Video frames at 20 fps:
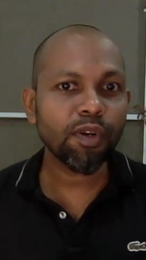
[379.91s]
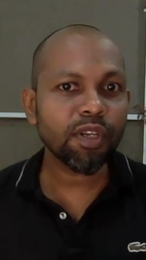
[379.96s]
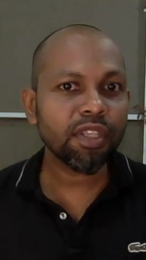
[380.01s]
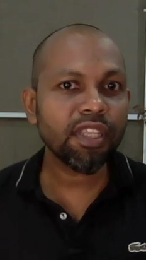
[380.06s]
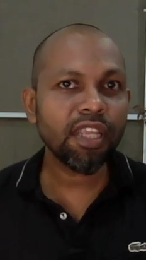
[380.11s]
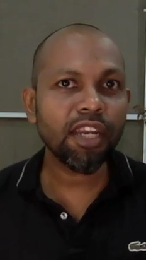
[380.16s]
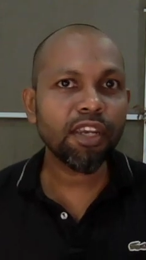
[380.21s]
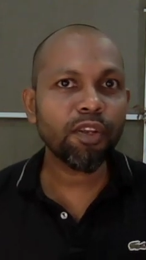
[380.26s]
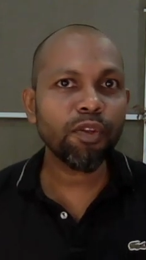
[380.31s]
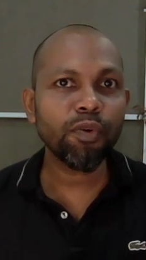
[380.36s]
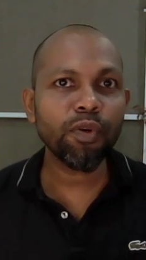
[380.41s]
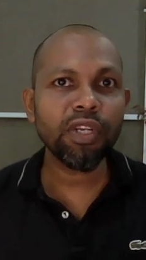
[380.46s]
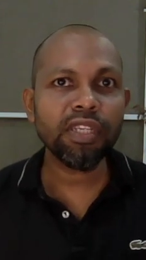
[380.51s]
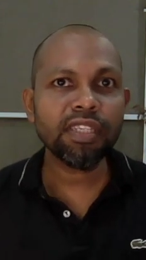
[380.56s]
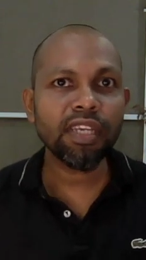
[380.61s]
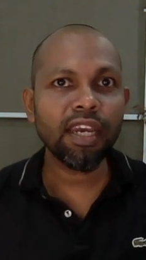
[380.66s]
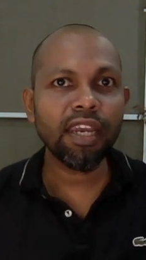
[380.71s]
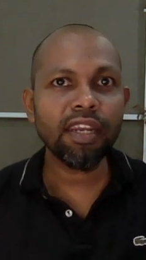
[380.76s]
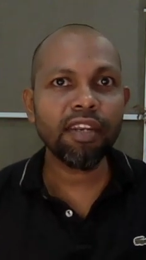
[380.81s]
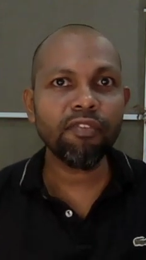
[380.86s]
It's not
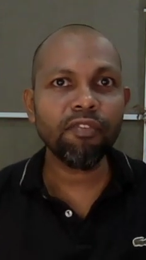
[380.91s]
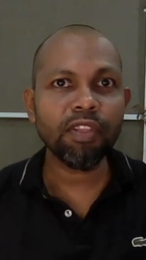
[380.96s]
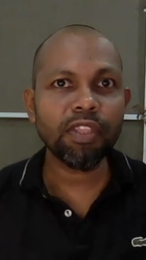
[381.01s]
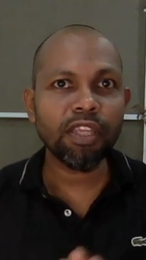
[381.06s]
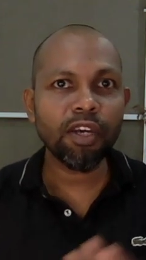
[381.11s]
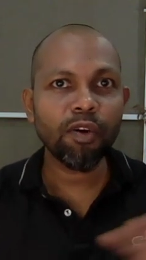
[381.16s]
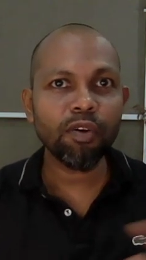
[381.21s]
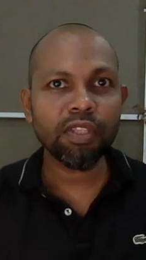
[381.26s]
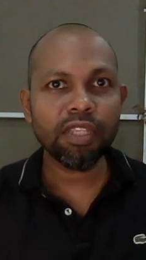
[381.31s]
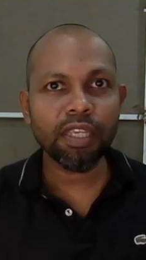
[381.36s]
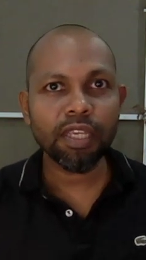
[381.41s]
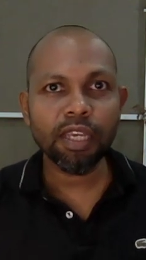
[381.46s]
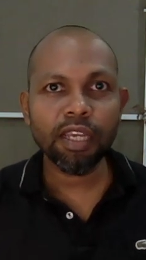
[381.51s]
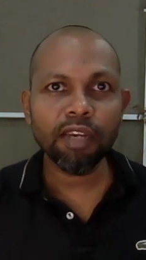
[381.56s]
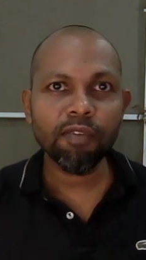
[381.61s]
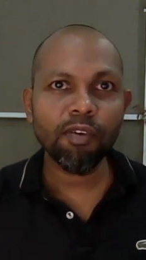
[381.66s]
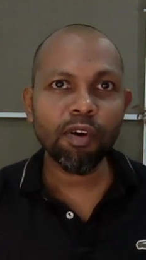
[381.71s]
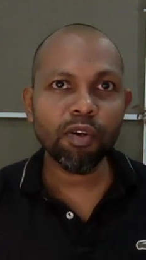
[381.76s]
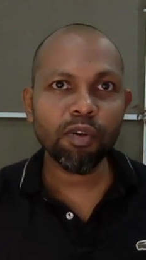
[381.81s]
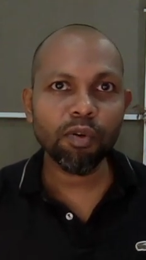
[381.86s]
that you design
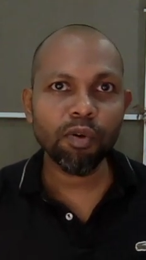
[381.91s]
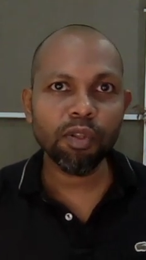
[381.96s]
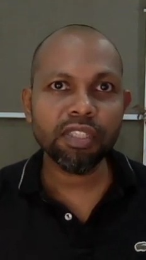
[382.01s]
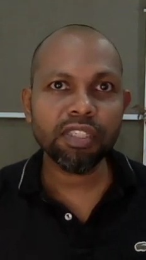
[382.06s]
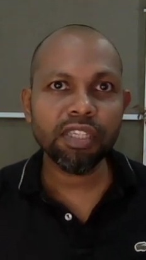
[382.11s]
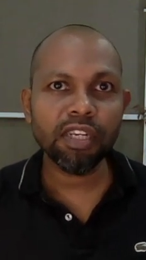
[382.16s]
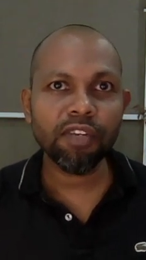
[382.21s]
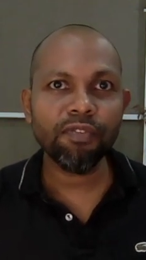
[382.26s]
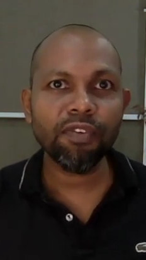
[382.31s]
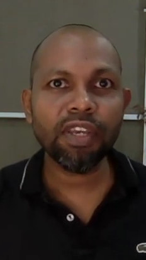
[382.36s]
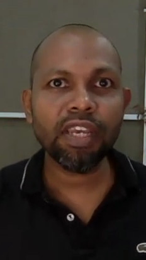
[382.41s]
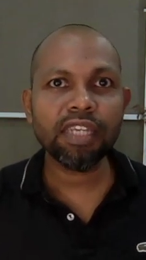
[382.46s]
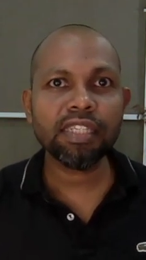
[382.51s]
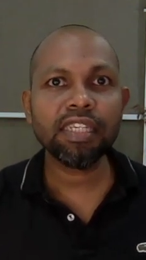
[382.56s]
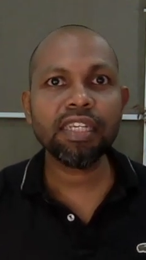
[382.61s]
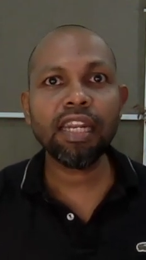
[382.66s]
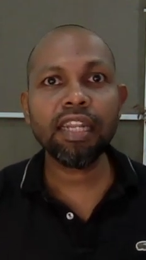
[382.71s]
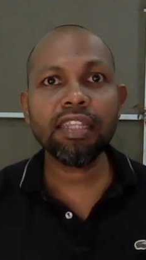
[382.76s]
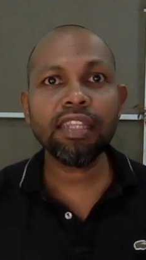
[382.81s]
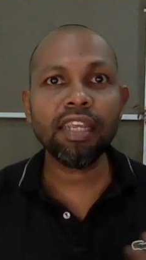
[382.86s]
without thinking about all the
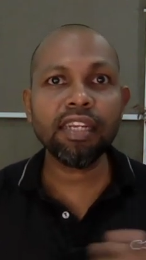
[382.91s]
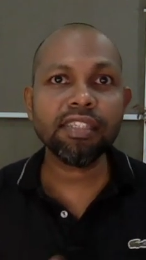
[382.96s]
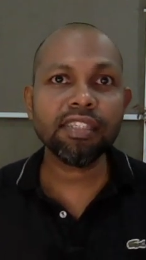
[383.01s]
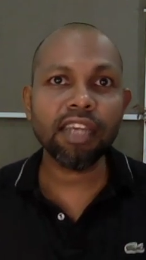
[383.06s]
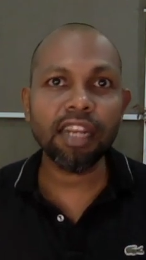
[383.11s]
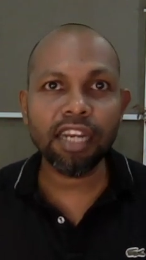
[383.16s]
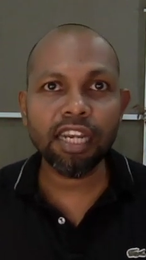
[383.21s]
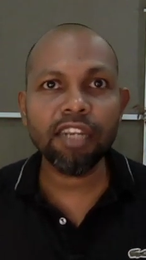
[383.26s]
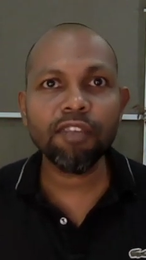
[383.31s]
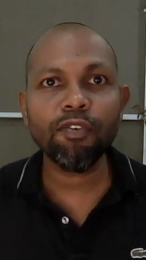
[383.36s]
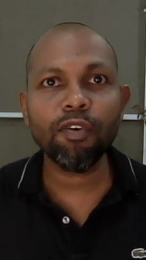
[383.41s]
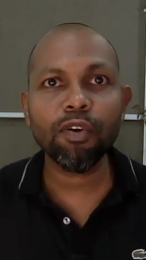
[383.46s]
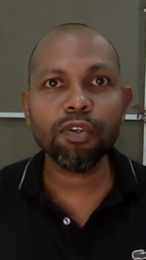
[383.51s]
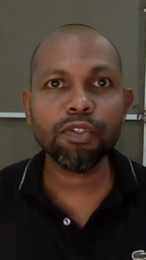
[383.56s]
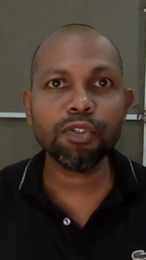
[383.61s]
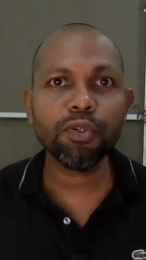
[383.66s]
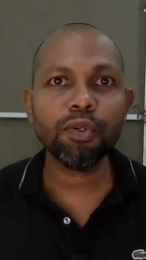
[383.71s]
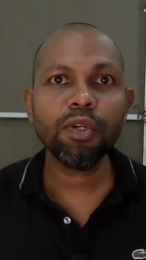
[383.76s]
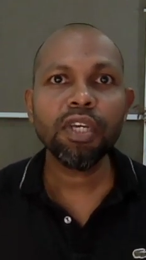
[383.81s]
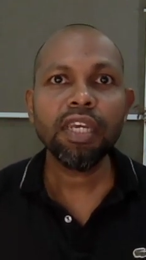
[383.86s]
certification and then
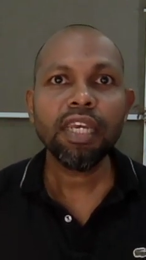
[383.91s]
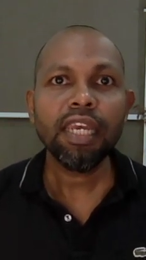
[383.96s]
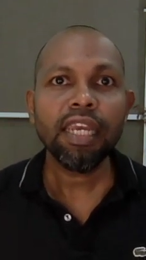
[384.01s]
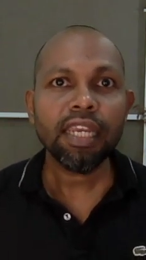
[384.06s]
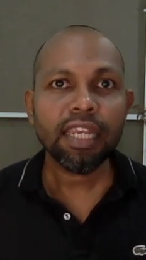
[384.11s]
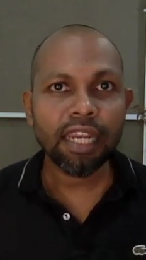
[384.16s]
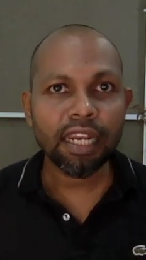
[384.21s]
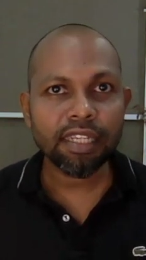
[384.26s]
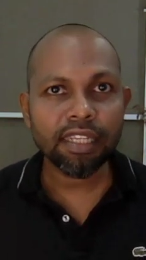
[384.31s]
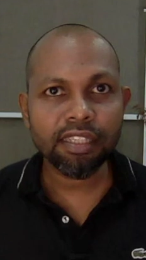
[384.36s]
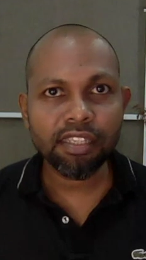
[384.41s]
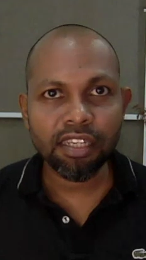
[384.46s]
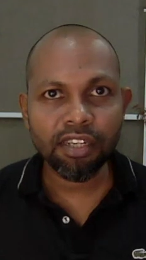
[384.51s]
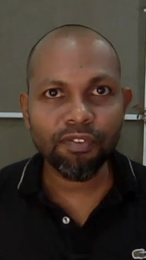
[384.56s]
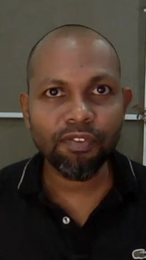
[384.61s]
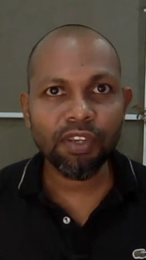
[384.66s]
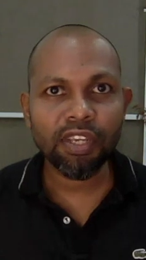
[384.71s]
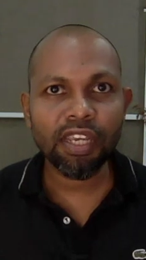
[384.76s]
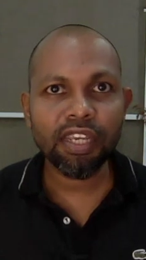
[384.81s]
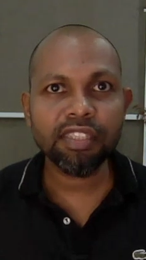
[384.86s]
suddenly wants to
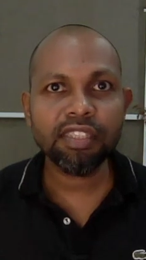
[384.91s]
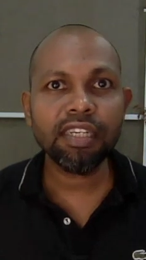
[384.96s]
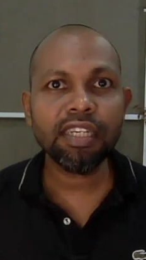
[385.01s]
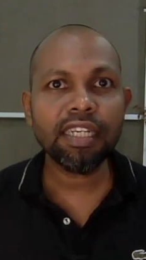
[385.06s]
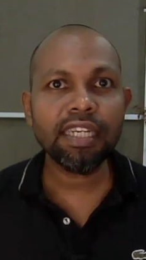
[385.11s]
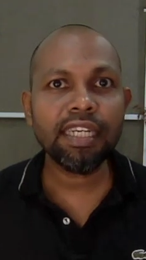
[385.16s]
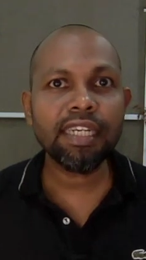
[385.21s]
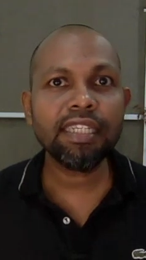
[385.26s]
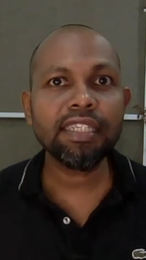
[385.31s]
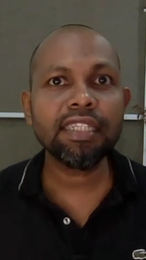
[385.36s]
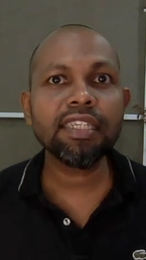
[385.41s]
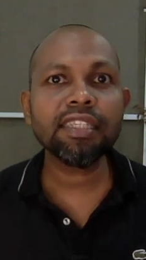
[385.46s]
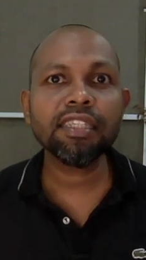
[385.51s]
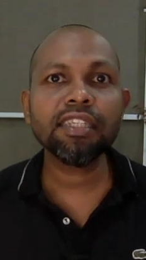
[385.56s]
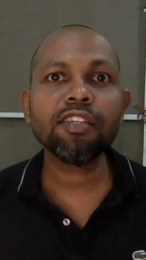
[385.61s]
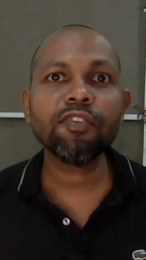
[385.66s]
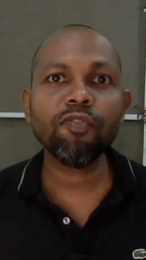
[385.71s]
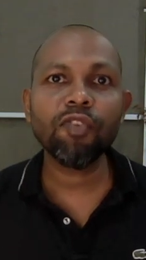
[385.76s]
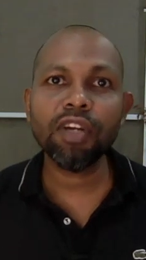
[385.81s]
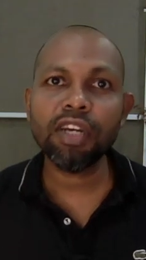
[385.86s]
get the certification.
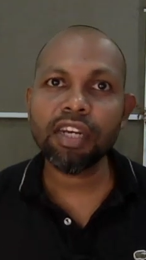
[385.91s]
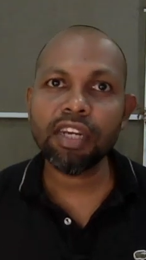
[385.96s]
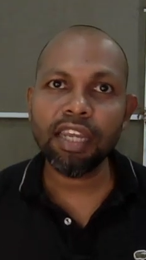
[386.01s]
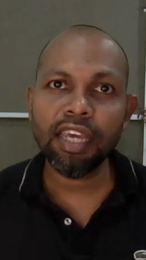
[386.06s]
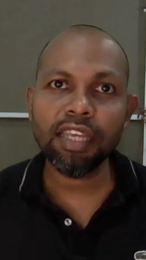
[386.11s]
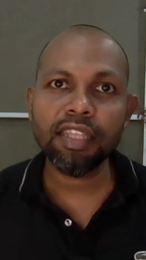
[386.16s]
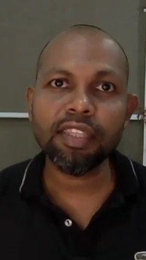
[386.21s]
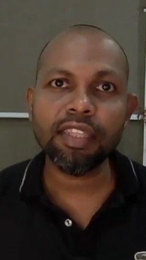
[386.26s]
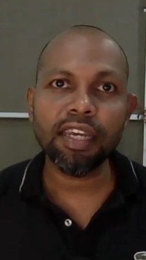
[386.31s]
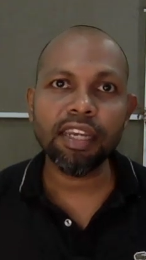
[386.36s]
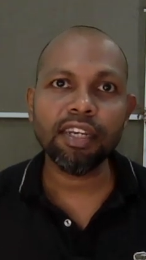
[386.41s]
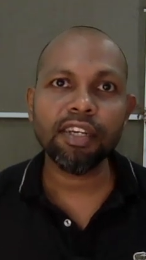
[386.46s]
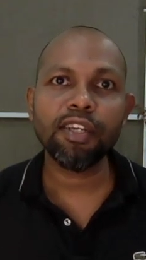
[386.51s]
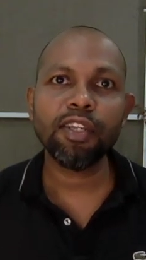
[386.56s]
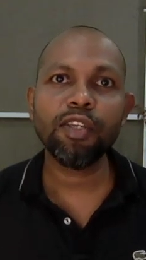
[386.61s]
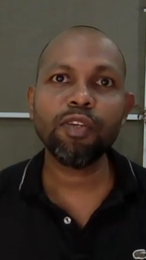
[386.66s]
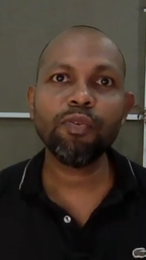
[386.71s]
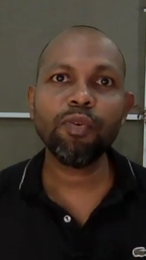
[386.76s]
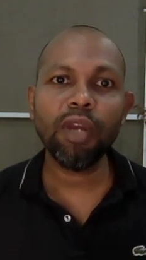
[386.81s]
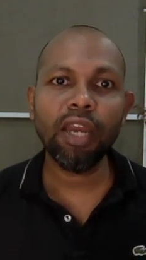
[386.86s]
It doesn't work
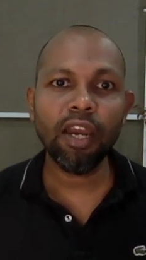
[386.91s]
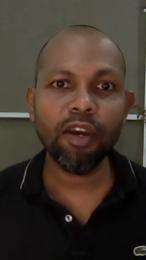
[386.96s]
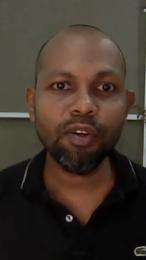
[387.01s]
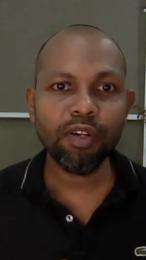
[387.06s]
like that.